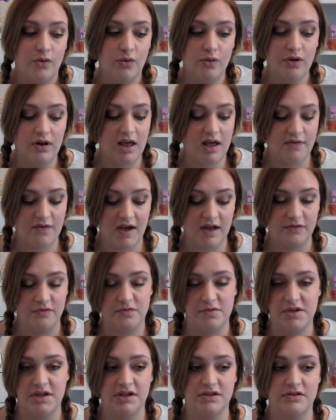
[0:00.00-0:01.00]
all I've had
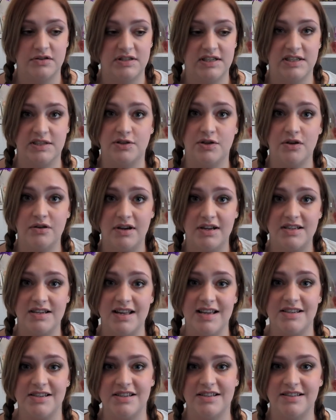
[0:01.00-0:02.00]
from the doctors is,
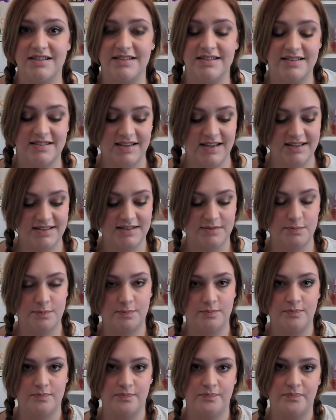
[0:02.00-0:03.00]
congratulations, here's
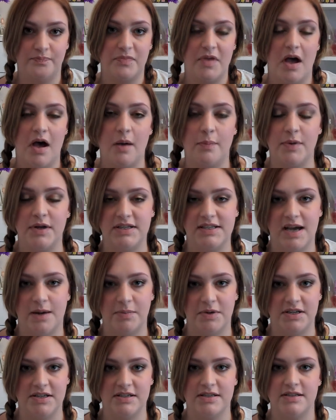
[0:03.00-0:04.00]
some heartburn
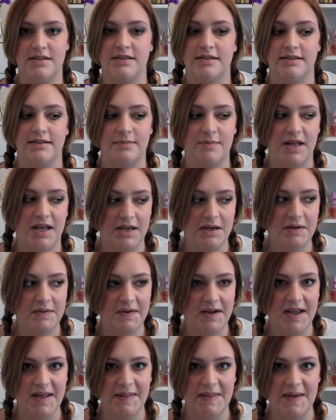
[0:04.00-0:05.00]
tablets, and I'm like,
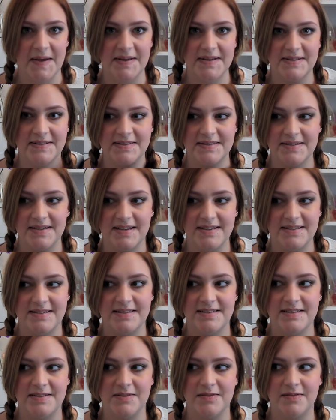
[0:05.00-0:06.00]
okay, thanks, I
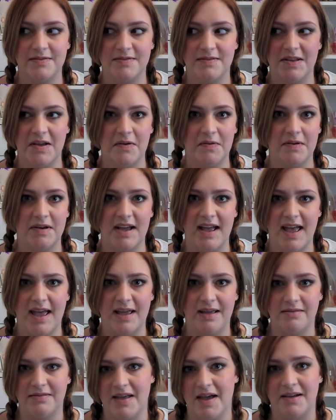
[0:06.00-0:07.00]
still,
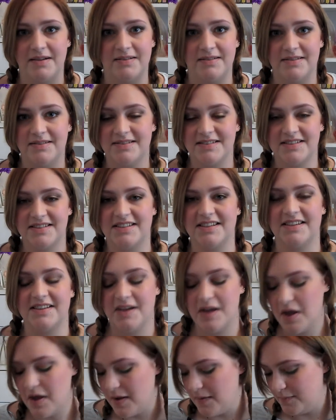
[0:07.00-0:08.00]
okay, thanks.
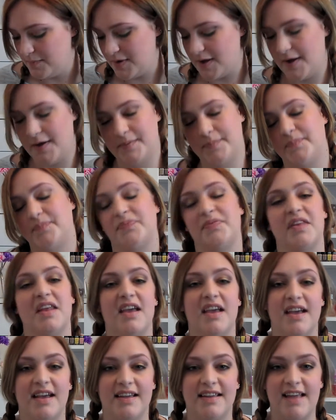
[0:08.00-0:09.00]
But
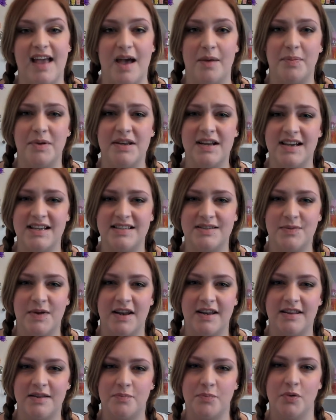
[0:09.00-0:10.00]
yeah, it'd be nice
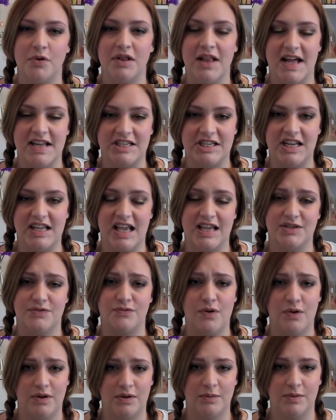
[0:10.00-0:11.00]
when the ball actually
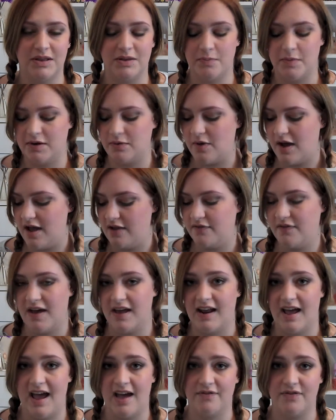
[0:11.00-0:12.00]
gets rolling with the midwife,
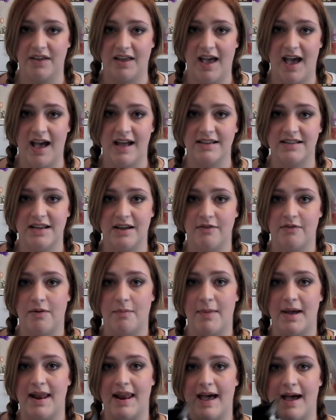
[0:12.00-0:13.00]
and I have the cat here
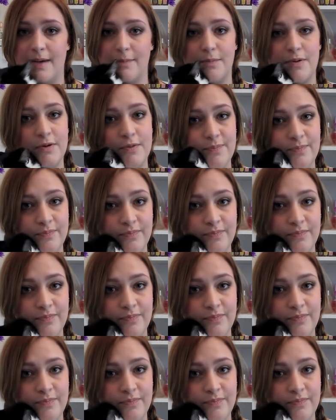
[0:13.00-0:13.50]
on my lap.